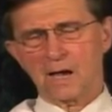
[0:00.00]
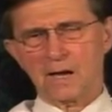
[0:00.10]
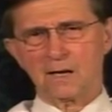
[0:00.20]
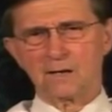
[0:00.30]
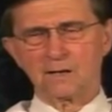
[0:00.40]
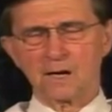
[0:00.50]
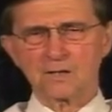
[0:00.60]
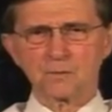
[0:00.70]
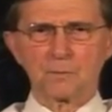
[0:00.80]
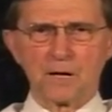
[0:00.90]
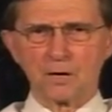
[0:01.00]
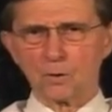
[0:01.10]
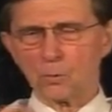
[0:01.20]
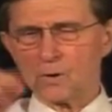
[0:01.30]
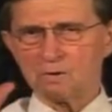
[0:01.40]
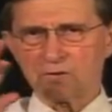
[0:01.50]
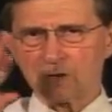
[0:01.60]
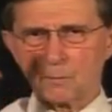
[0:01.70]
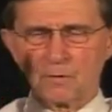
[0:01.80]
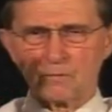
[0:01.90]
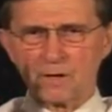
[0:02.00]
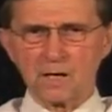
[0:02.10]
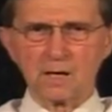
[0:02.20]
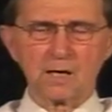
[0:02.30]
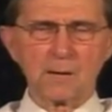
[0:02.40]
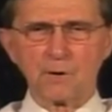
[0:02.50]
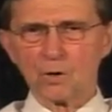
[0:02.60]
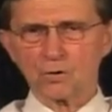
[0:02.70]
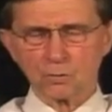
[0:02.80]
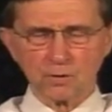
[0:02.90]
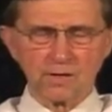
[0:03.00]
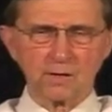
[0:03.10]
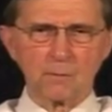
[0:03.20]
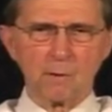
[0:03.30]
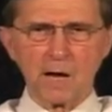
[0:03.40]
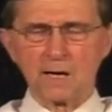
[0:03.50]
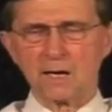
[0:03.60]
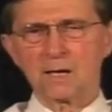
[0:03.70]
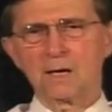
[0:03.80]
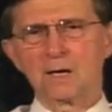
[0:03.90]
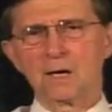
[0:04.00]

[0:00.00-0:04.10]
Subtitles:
and it does better with some of the chemicals within the body,